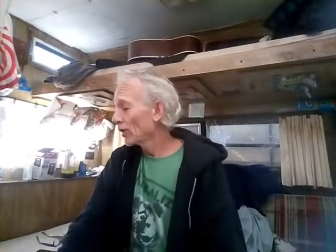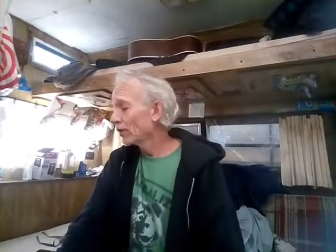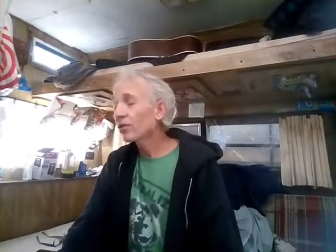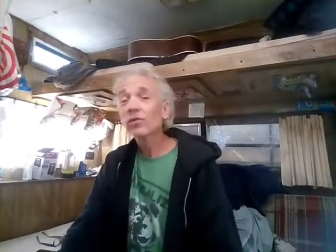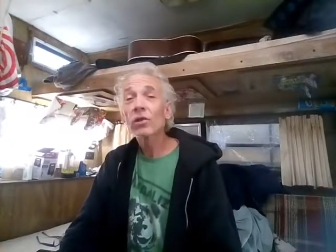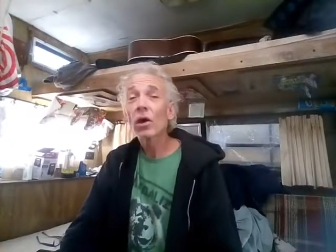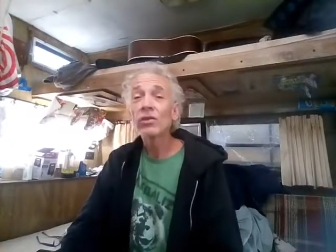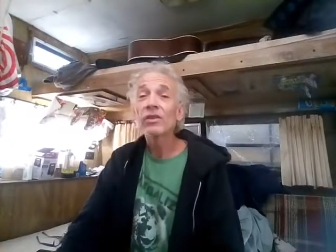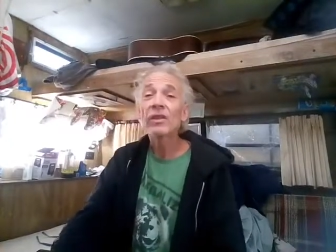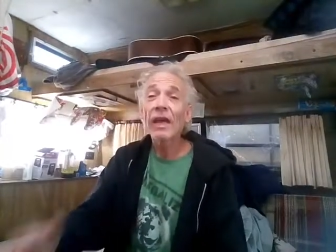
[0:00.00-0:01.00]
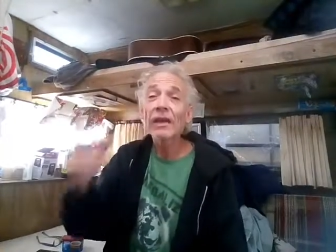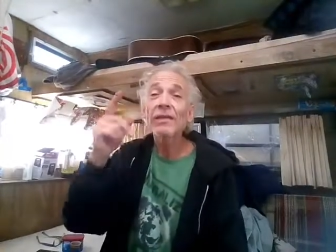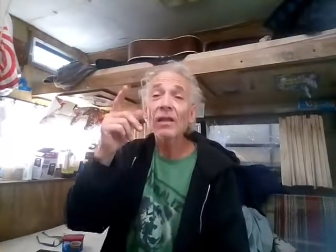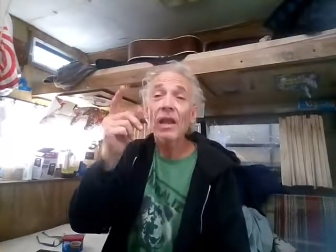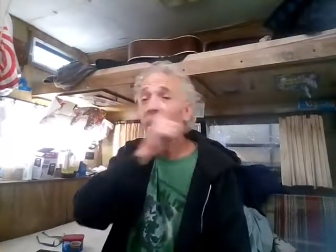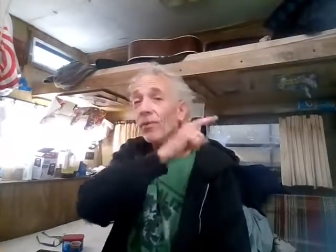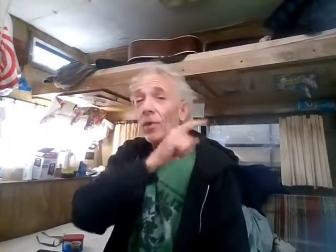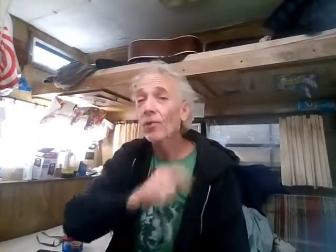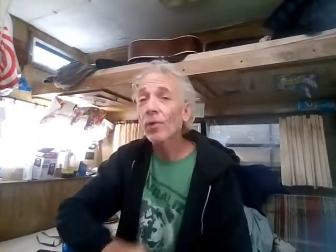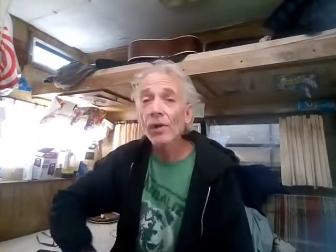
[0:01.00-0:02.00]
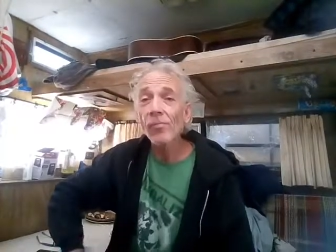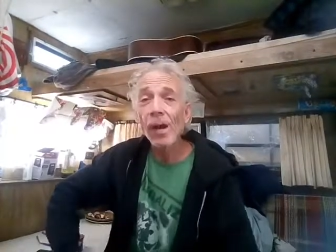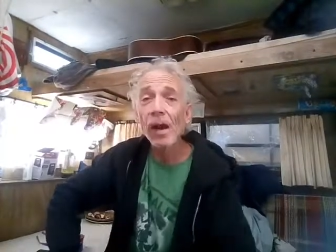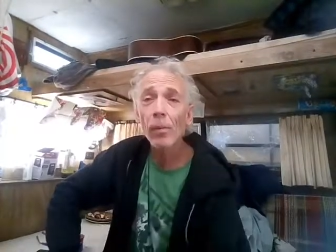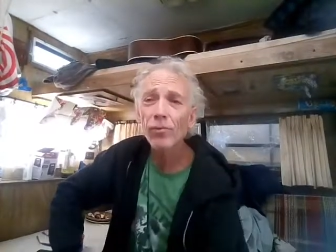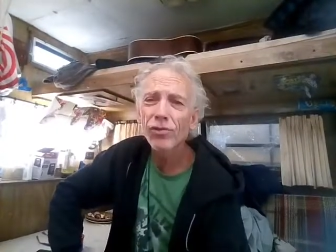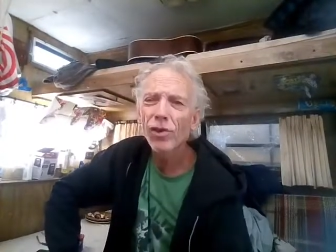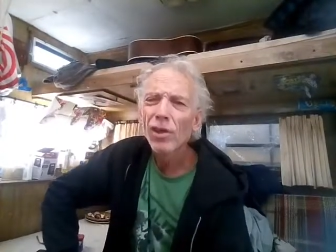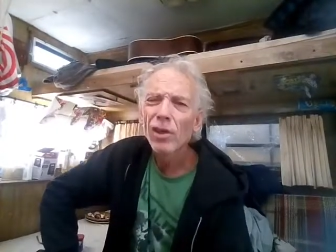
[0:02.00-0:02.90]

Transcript: This is called A Day in the Life of Rev Pops.